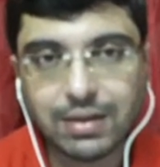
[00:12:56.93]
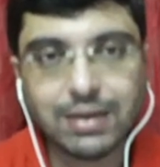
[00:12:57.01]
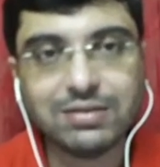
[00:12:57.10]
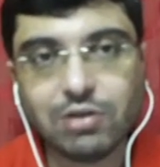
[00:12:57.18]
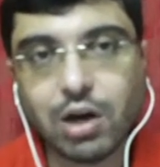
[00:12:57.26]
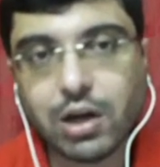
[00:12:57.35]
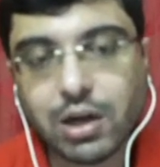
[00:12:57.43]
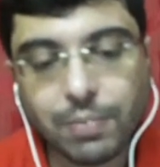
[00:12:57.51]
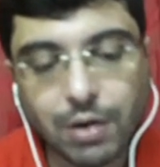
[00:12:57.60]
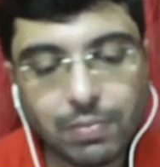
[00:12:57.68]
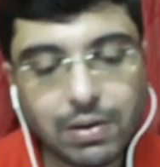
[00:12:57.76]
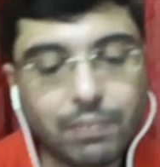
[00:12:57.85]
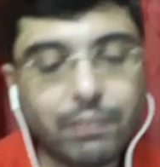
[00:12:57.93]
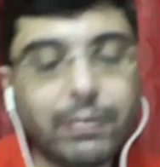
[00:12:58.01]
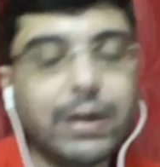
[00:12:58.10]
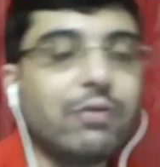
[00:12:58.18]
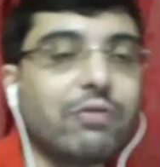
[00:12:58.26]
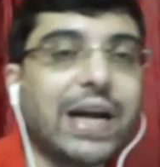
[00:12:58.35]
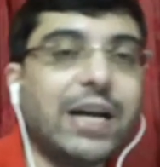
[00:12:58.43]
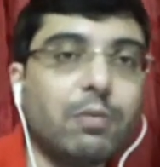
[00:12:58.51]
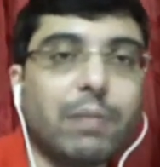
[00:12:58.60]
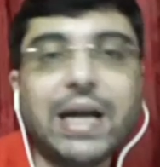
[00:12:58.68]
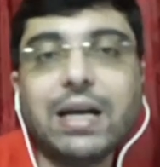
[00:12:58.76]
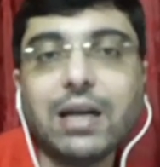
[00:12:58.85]
It's not a problem, but white
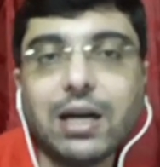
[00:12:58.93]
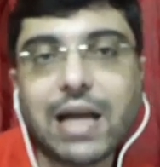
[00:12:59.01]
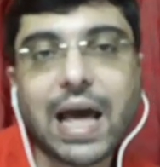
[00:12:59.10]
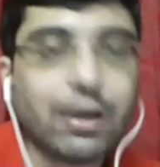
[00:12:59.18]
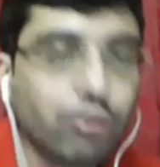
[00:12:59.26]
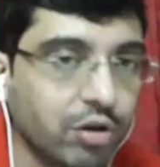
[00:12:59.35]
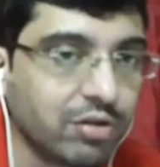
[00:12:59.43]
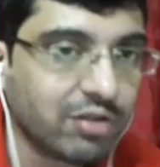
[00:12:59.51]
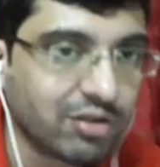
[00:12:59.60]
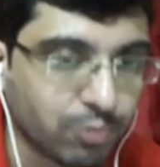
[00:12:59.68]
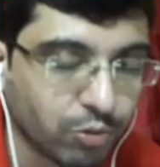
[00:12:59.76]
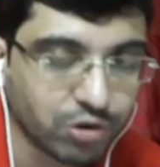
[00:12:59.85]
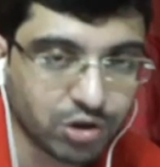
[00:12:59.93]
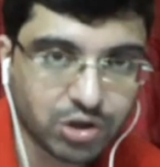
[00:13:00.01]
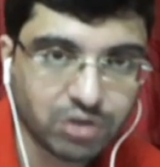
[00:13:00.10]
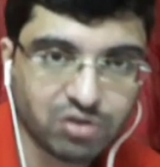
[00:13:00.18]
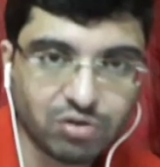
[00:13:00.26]
might attack you in this position.